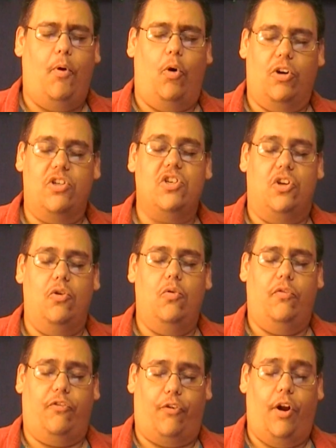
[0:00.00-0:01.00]
or two
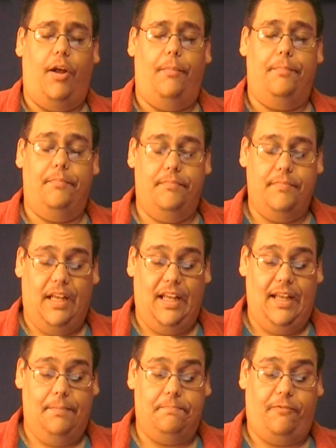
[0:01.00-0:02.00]
from
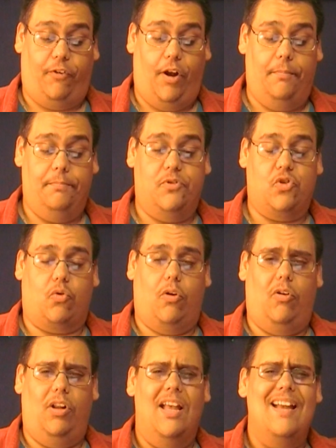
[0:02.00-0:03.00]

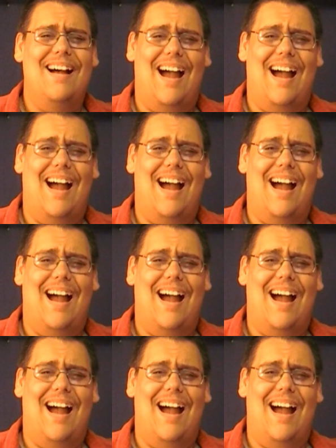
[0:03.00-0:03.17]
Troll.